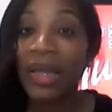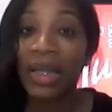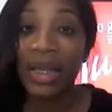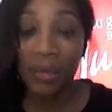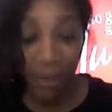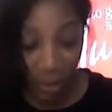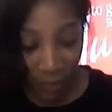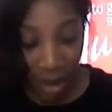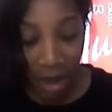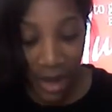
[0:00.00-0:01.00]
Let's
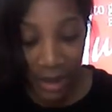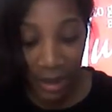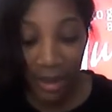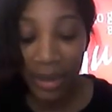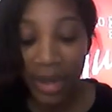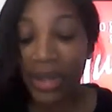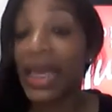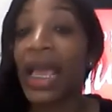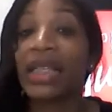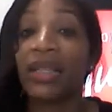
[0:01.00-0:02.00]
move on. The
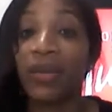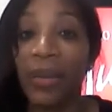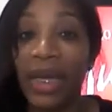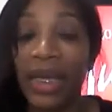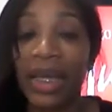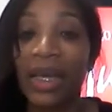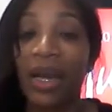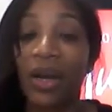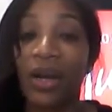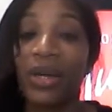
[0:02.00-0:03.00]
case of the week.
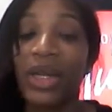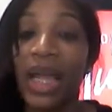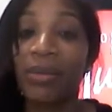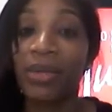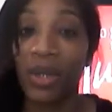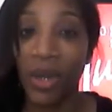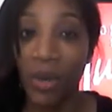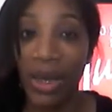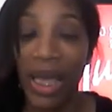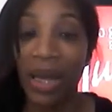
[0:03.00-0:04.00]
A girl named
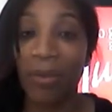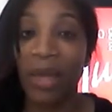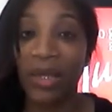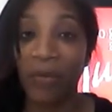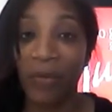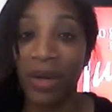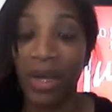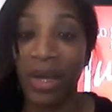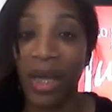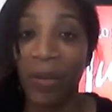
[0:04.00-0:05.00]
Zoe had a best
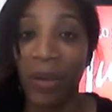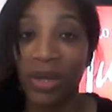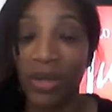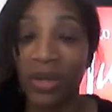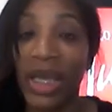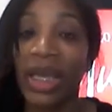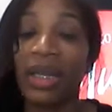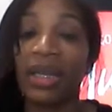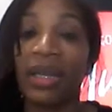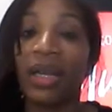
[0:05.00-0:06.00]
friend named Rachel. They
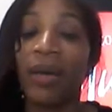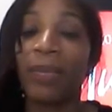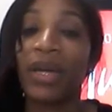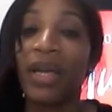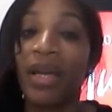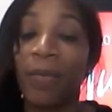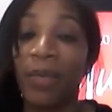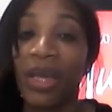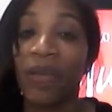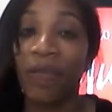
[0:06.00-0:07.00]
ended up
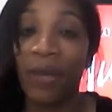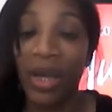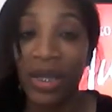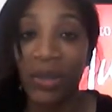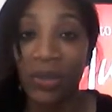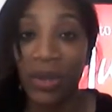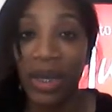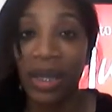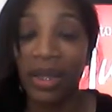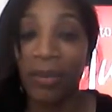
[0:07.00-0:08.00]
being friends
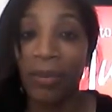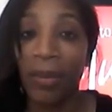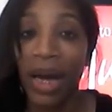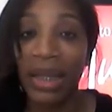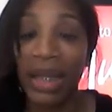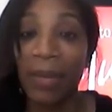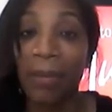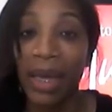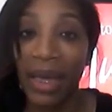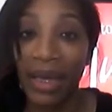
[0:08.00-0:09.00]
with Molly and
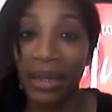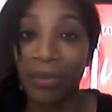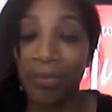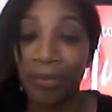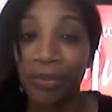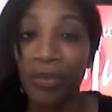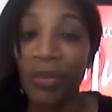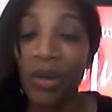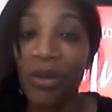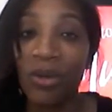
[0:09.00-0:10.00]
Megan,
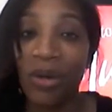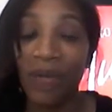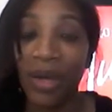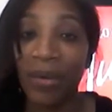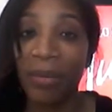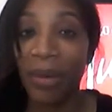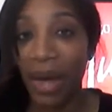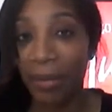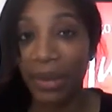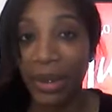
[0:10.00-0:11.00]
who are very
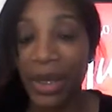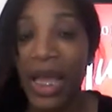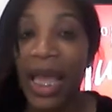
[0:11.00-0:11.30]
popular.